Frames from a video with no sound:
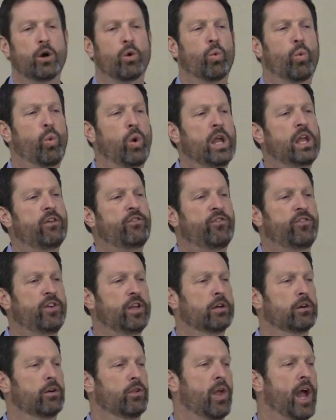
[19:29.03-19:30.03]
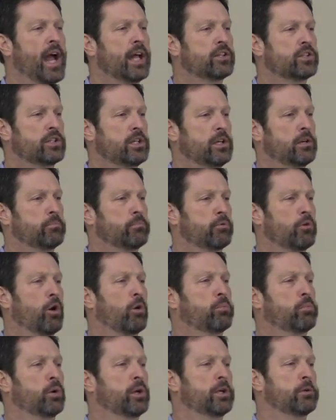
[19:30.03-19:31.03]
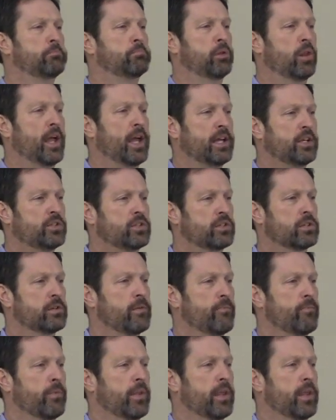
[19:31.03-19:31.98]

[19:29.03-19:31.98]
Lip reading: We feel that's the appropriate place